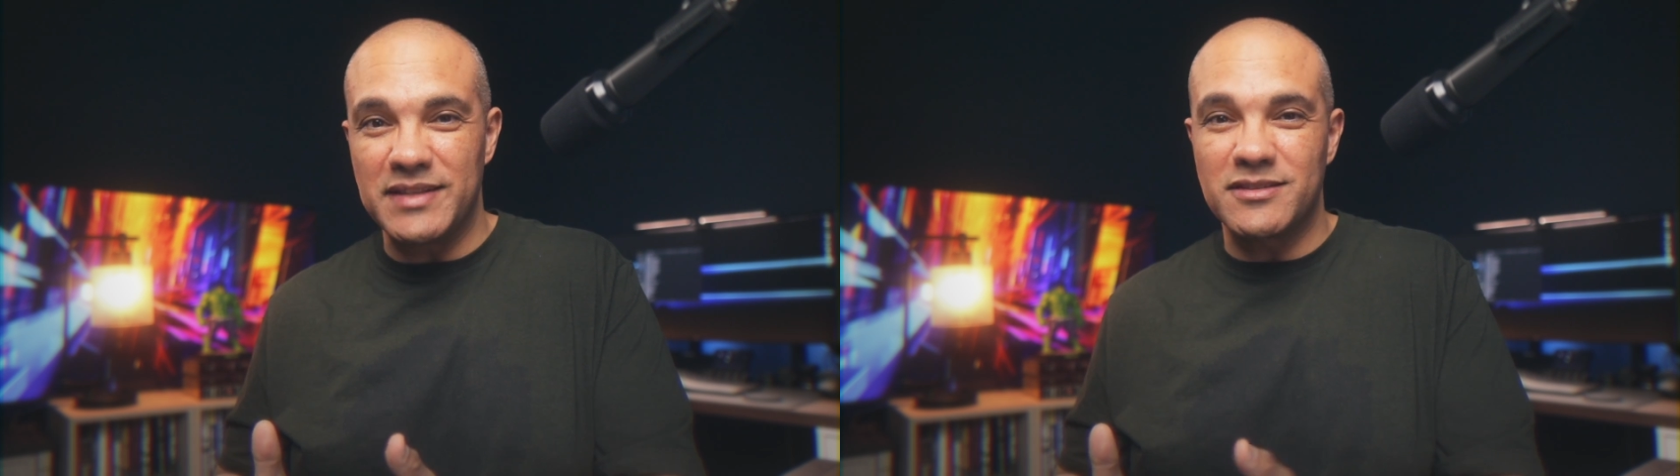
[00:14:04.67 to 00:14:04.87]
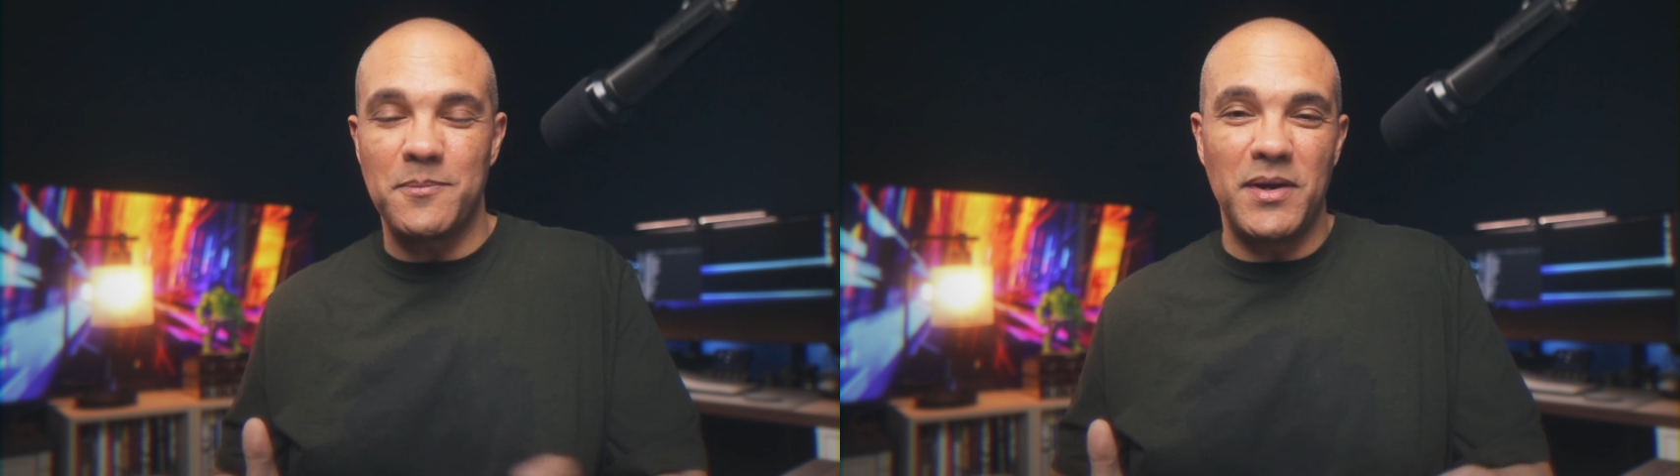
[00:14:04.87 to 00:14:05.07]

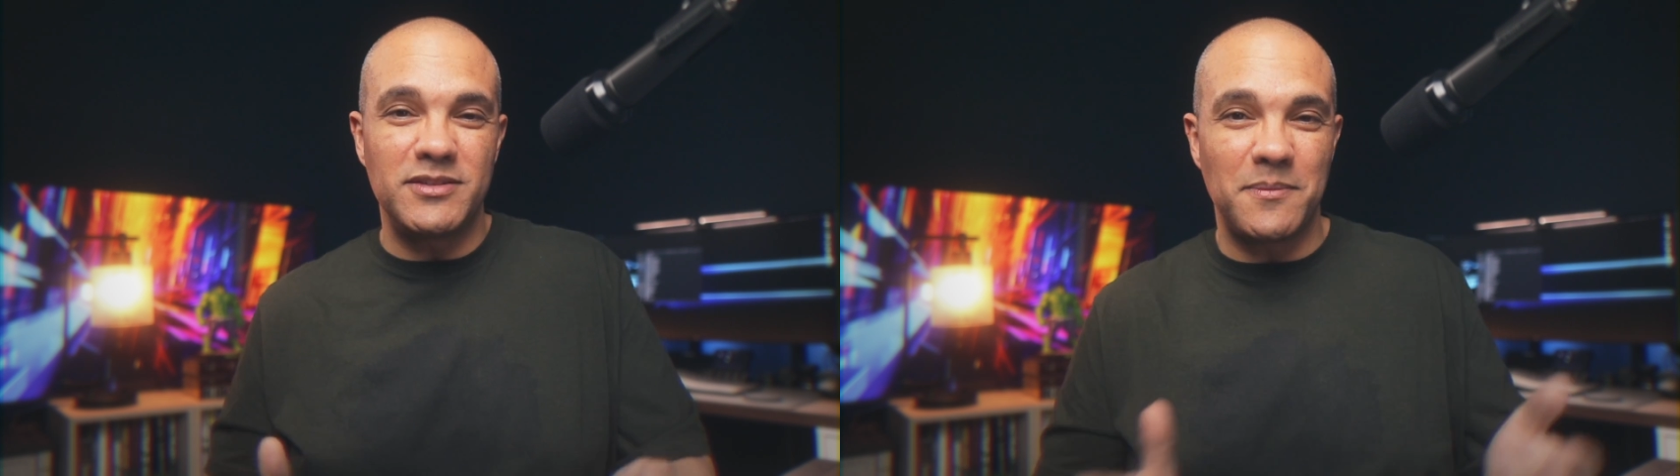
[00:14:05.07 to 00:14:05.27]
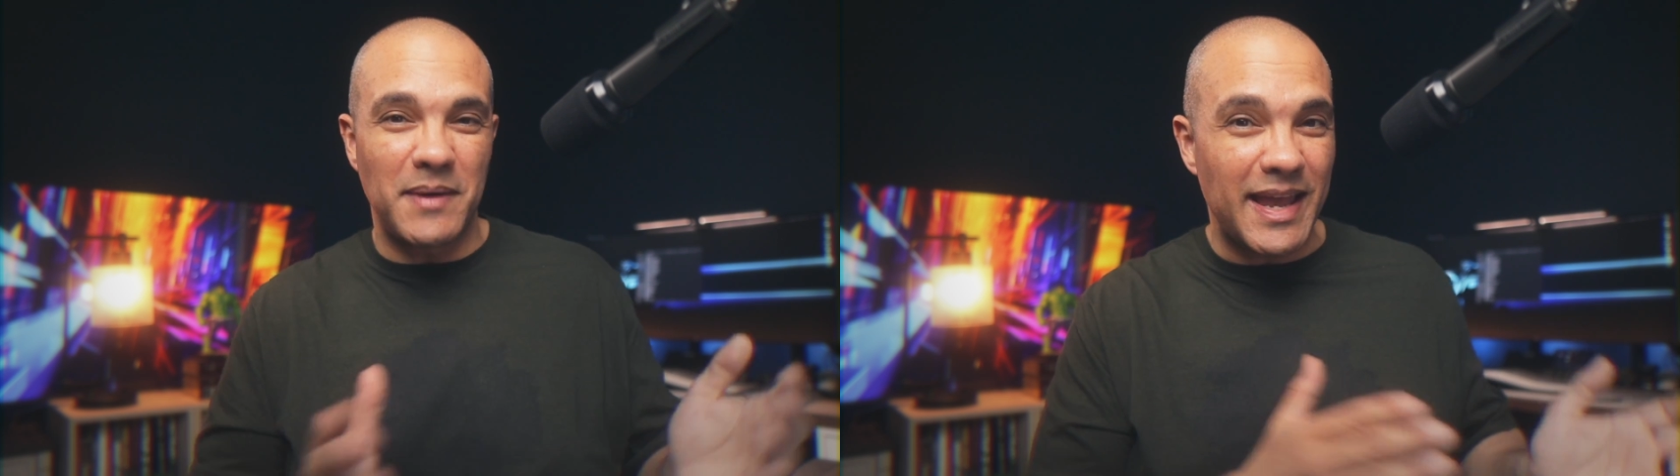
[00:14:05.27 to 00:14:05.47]
compared to
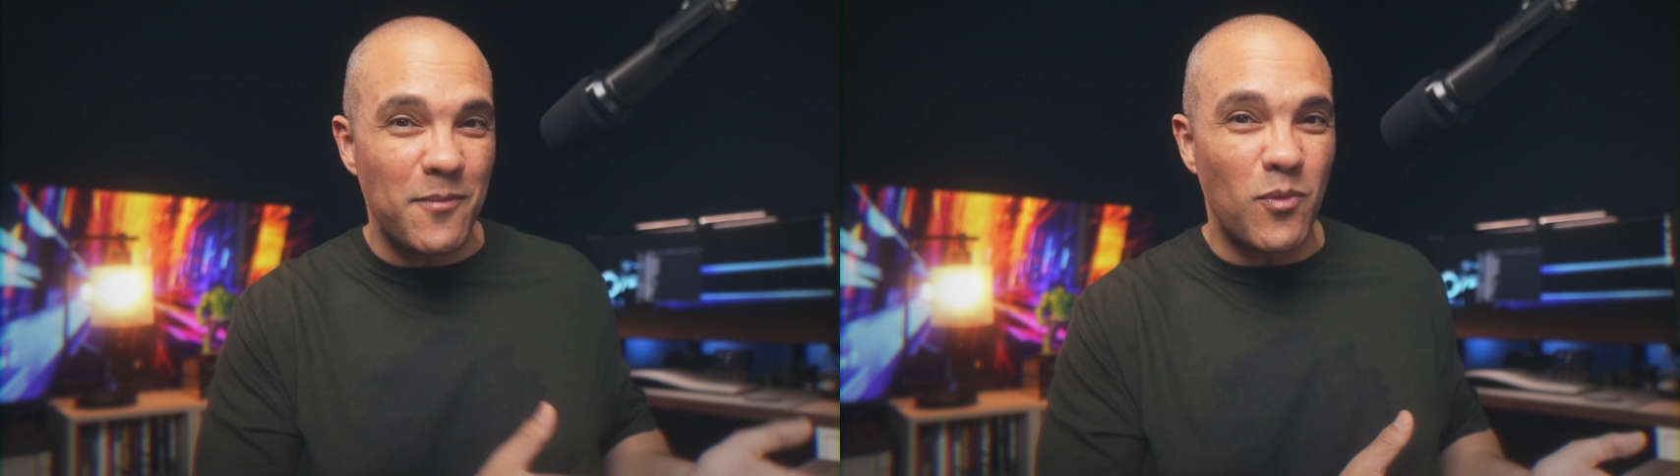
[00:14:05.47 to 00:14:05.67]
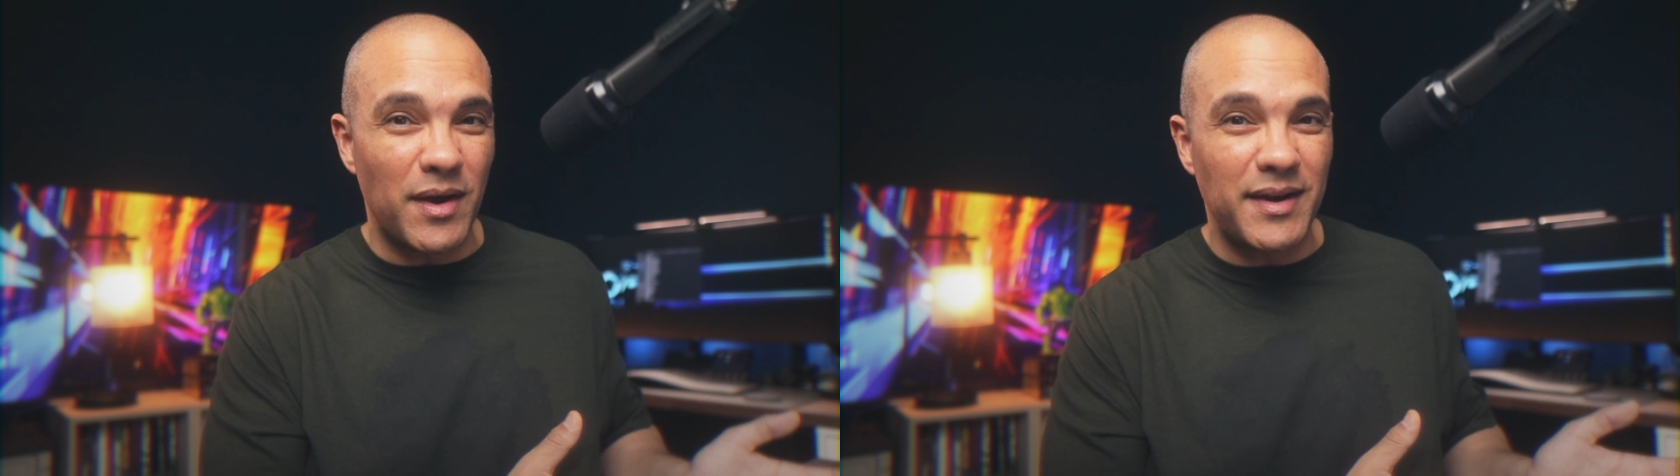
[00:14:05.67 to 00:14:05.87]
my
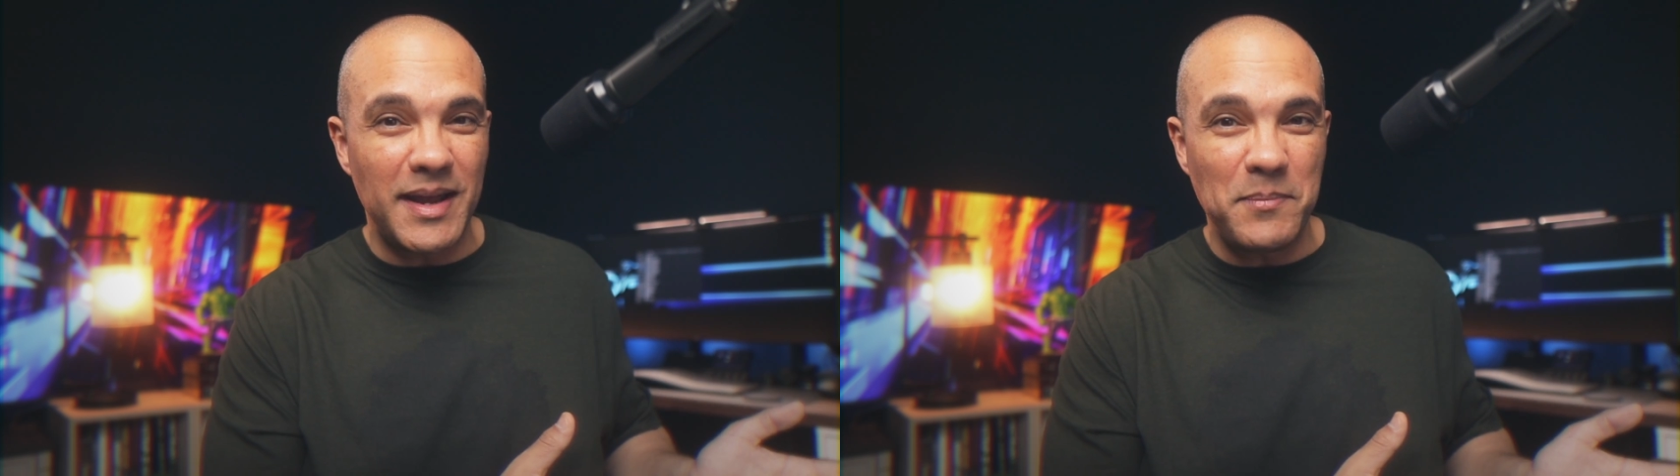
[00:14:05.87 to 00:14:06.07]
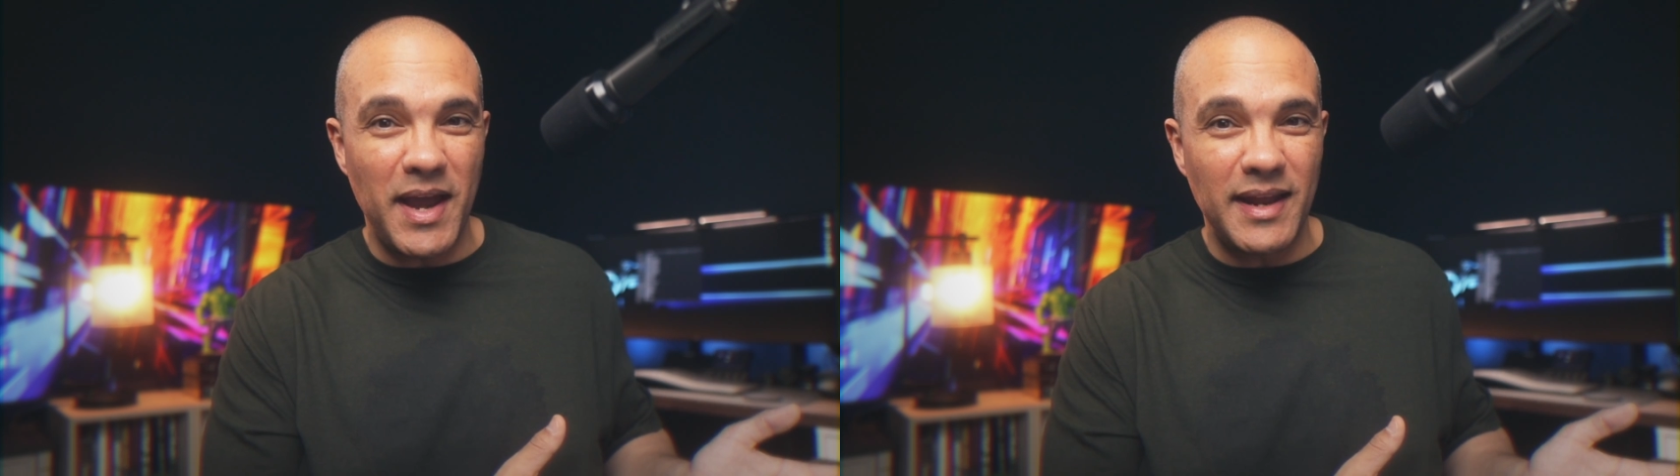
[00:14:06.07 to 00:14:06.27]
M1
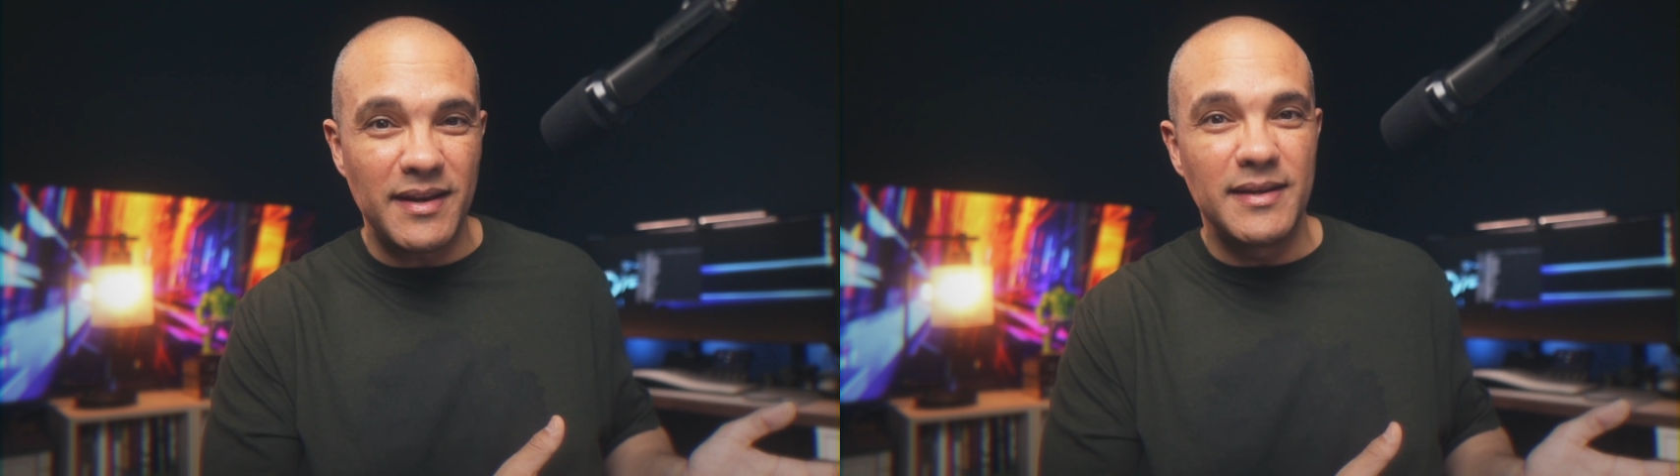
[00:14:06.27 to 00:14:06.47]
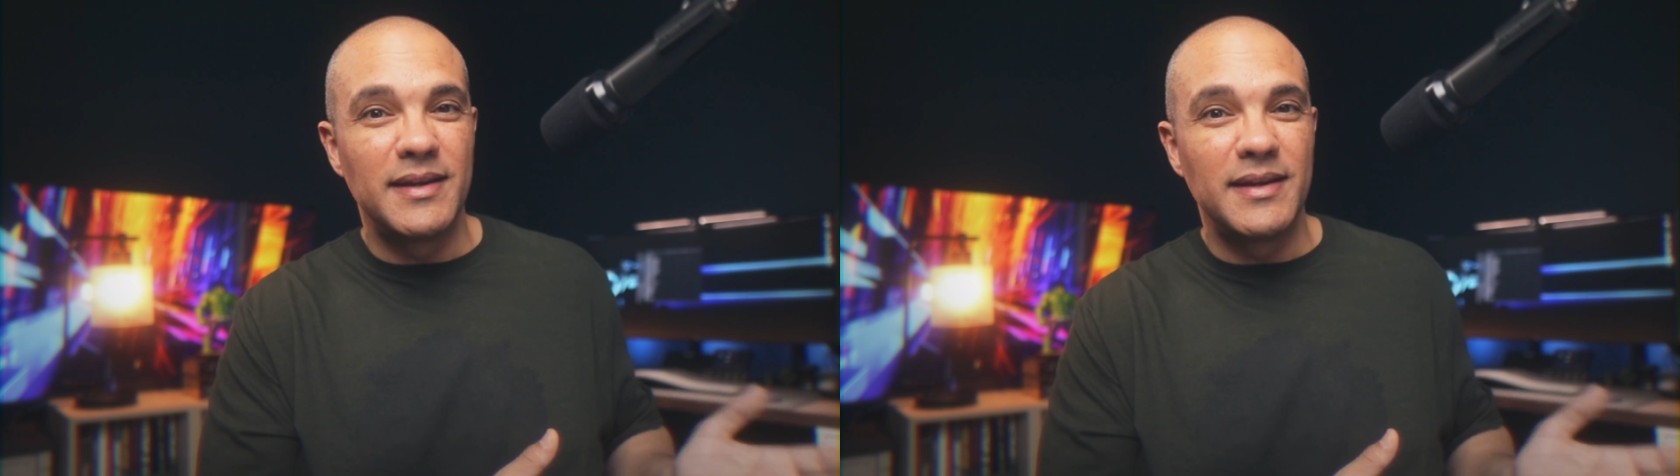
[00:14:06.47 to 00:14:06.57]
iPad.